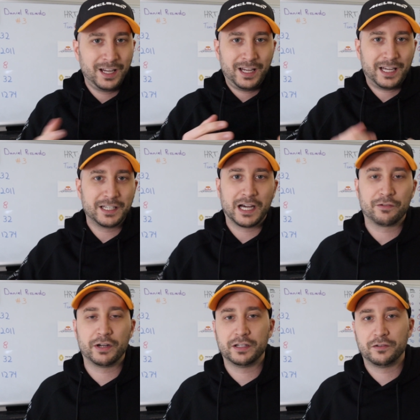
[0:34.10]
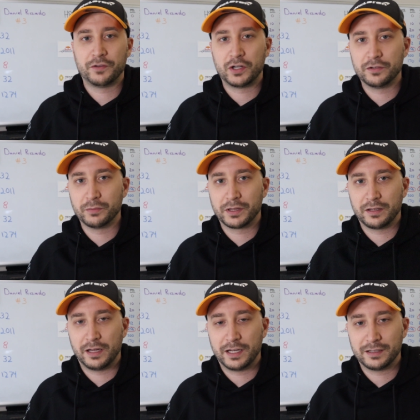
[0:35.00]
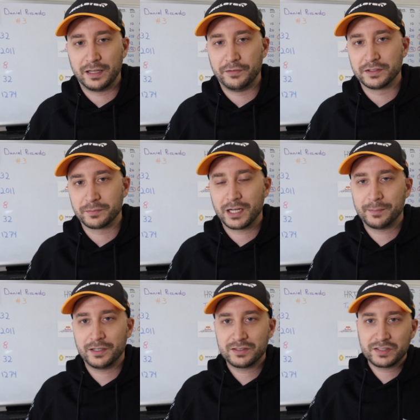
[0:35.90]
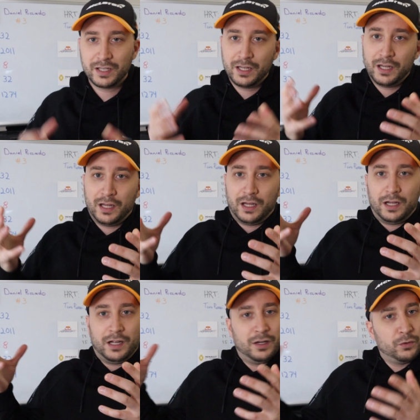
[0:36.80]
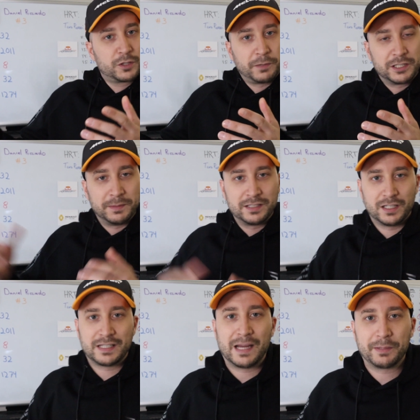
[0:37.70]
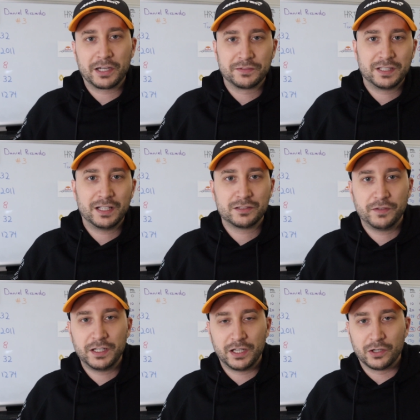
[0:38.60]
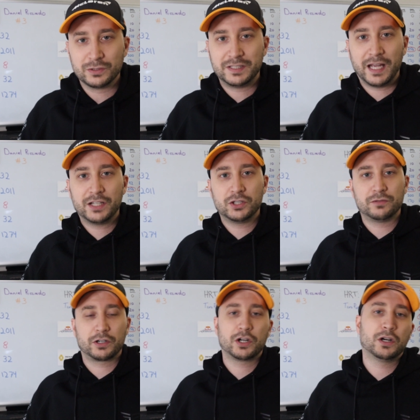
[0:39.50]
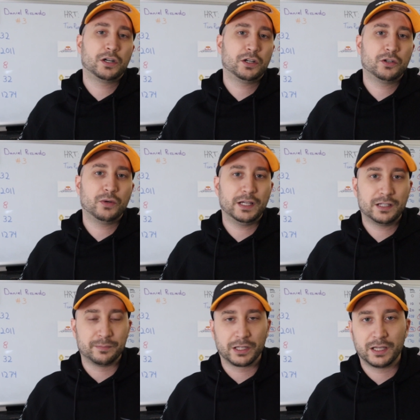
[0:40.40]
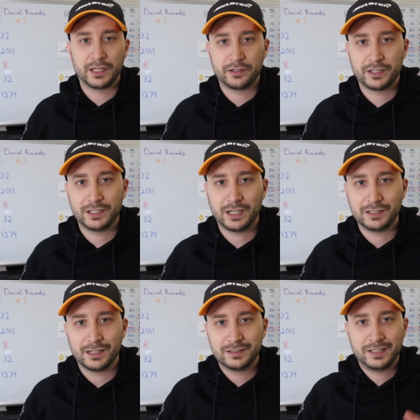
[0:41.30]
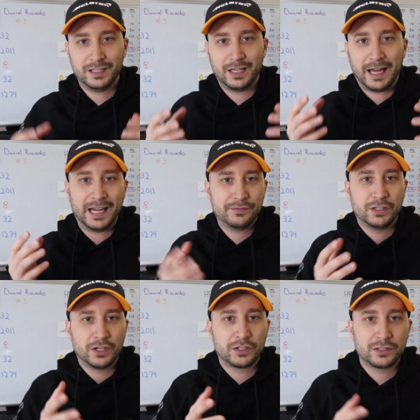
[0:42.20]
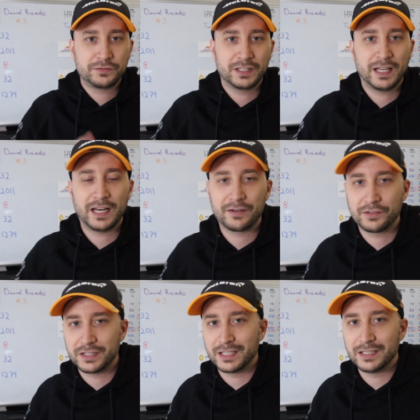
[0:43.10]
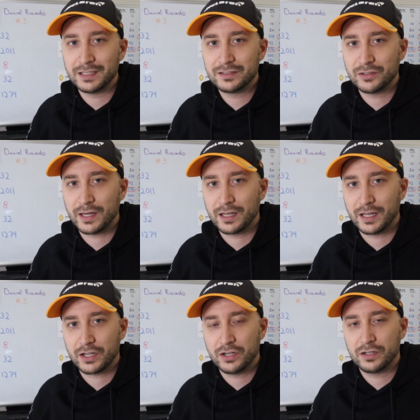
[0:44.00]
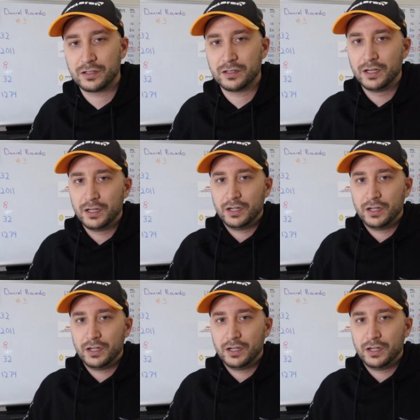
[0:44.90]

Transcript: and got right involved with uh, some comments. Which brings me to the topic of today's video. Daniel Ricciardo in a McLaren, does he have the nerve to get everything he needs to out of that car?